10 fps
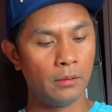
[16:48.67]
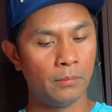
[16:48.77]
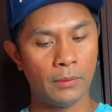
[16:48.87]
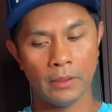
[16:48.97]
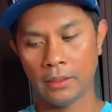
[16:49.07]

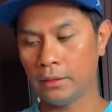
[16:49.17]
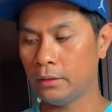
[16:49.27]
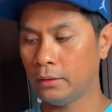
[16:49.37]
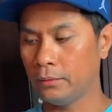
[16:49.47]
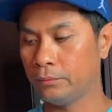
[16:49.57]
but
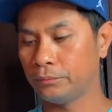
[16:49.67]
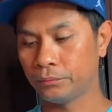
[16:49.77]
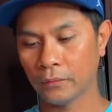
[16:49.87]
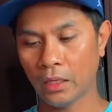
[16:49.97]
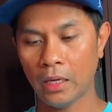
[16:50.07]

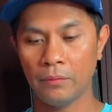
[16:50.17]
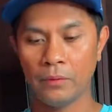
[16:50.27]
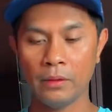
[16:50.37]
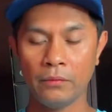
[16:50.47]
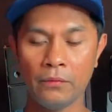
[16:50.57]

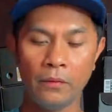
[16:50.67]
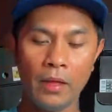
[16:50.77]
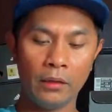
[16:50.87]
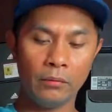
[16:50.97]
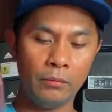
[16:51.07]
if I'm
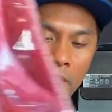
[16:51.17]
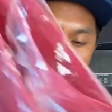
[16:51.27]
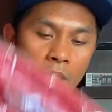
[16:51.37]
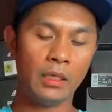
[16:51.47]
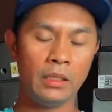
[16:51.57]
not
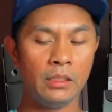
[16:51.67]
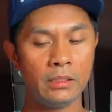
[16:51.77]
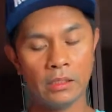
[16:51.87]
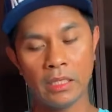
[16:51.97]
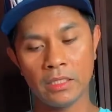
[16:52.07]
mistaken,
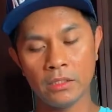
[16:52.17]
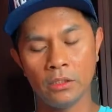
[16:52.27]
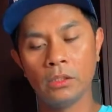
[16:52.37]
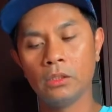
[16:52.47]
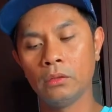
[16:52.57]
it's less
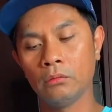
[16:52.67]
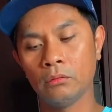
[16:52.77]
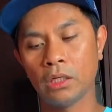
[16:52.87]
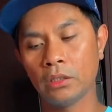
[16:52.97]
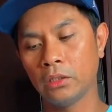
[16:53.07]
than
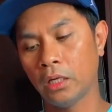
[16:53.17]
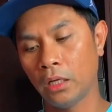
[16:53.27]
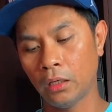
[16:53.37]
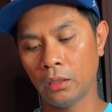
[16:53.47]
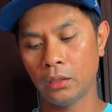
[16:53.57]
$30.